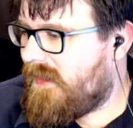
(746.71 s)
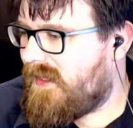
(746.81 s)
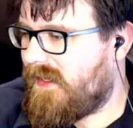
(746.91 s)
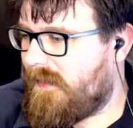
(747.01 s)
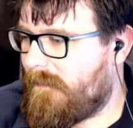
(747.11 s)

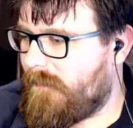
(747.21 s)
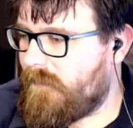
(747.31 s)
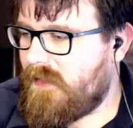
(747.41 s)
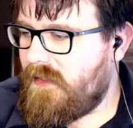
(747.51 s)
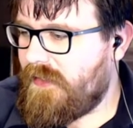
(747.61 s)
Um,
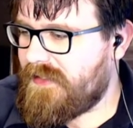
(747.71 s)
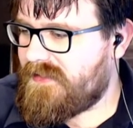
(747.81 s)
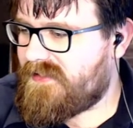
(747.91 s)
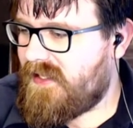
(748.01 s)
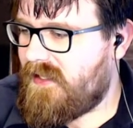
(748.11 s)
you can
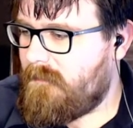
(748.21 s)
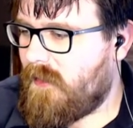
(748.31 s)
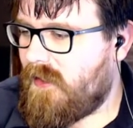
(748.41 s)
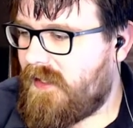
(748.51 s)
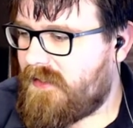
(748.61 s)
see
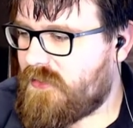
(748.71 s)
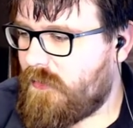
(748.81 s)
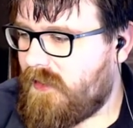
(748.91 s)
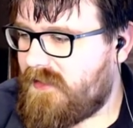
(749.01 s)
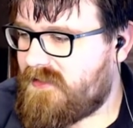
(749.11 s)
my
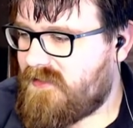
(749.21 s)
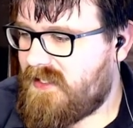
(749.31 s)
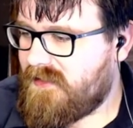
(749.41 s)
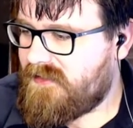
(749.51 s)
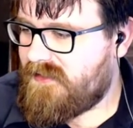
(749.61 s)
two lines of
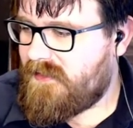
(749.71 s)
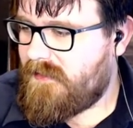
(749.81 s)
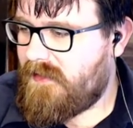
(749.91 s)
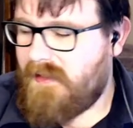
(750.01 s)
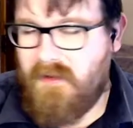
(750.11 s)
text.
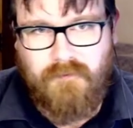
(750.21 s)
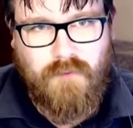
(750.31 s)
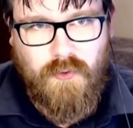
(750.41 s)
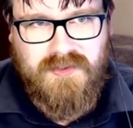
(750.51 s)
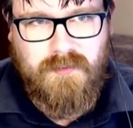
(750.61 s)
The
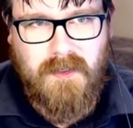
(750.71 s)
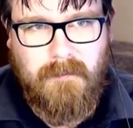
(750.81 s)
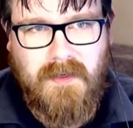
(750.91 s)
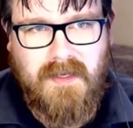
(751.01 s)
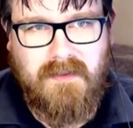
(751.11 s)
first one
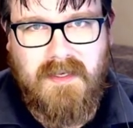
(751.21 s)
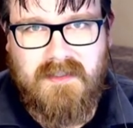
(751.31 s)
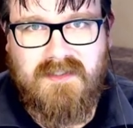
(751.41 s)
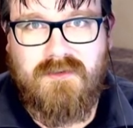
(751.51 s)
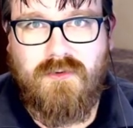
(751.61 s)
being
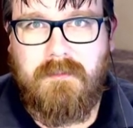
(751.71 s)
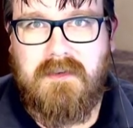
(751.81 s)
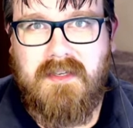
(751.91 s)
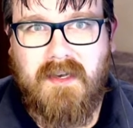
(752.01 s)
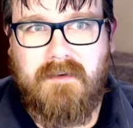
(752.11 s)
that
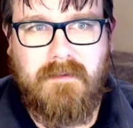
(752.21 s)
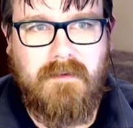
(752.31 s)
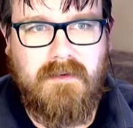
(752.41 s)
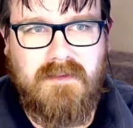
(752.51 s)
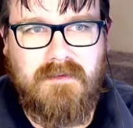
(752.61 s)
script done,
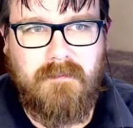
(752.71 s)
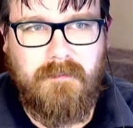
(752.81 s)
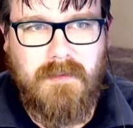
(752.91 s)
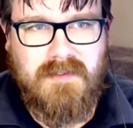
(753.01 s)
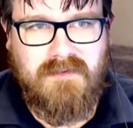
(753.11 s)

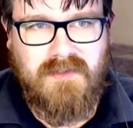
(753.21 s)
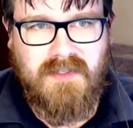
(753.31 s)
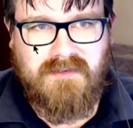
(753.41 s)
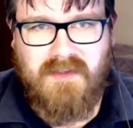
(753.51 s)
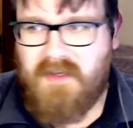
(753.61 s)
piece of
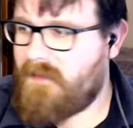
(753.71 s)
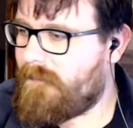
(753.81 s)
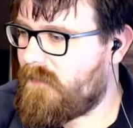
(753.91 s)
text there.